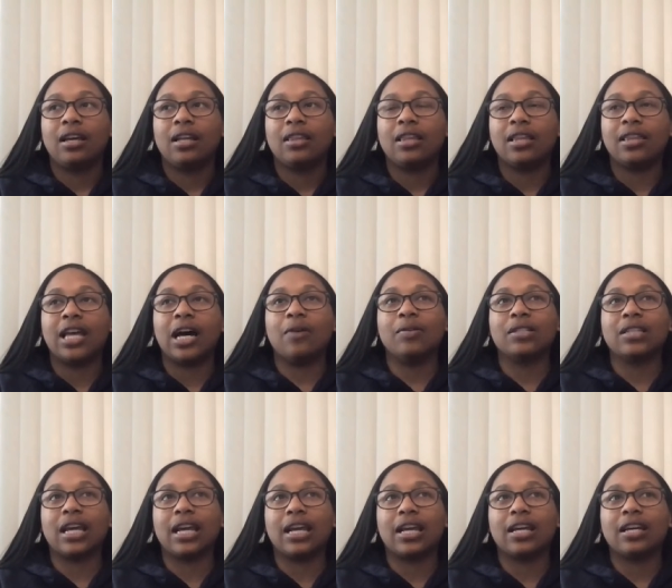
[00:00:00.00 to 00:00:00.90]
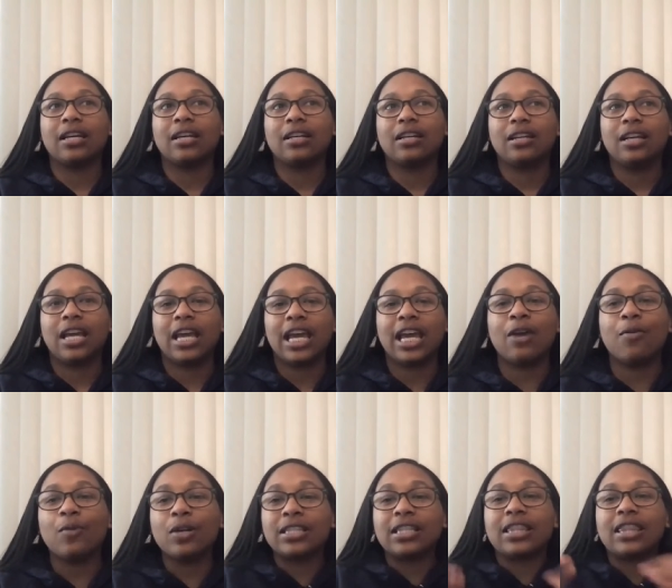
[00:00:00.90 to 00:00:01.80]
that that was like it
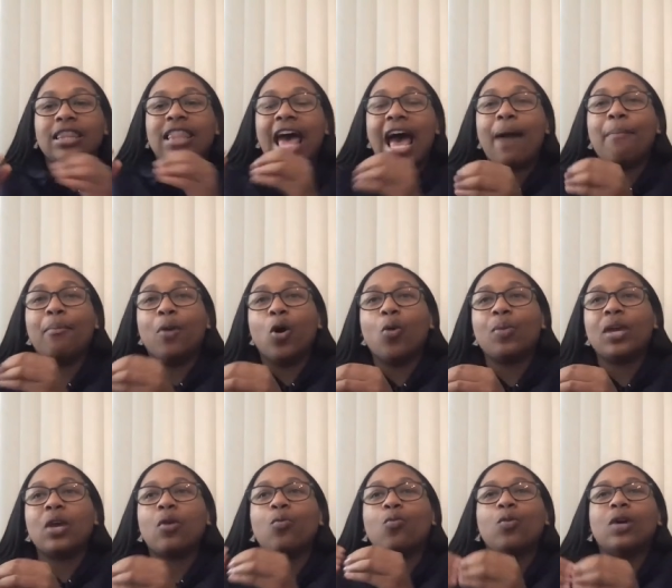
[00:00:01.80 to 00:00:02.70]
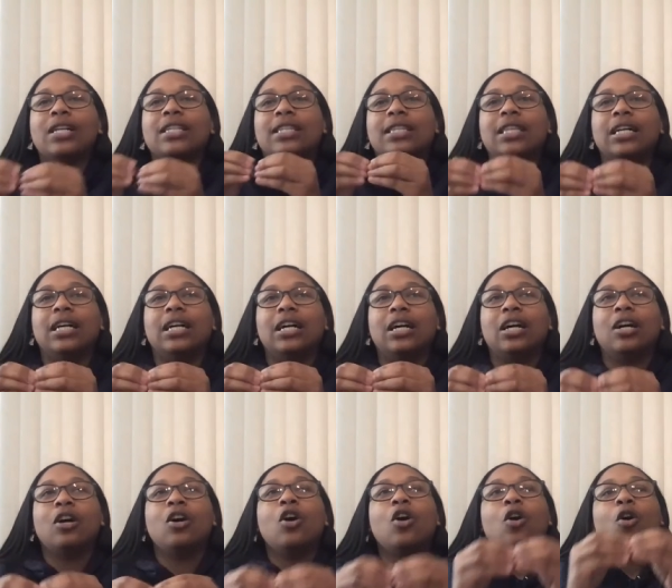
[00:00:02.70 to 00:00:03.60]
was that moment was
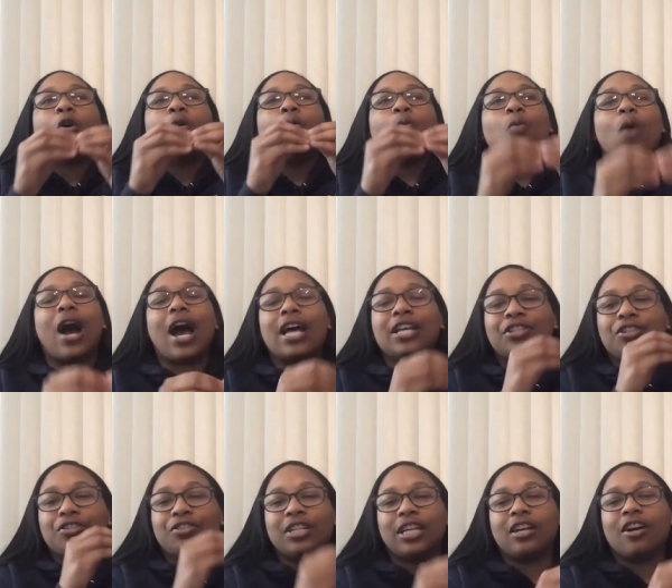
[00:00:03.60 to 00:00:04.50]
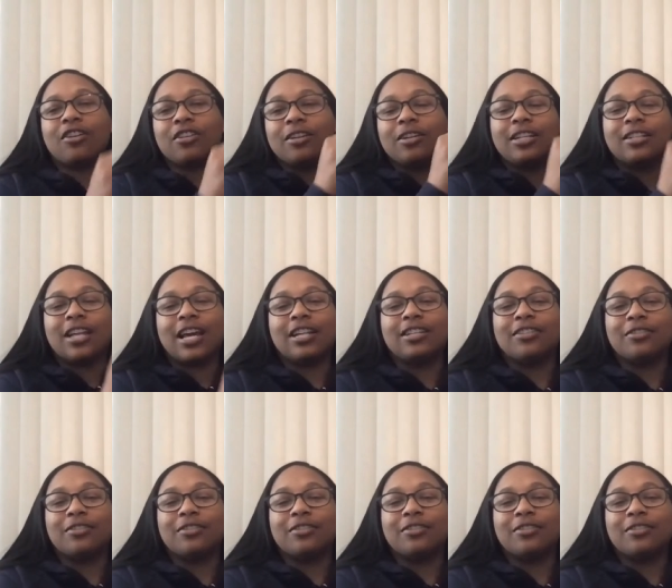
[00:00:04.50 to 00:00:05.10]
the why is your dick on the dead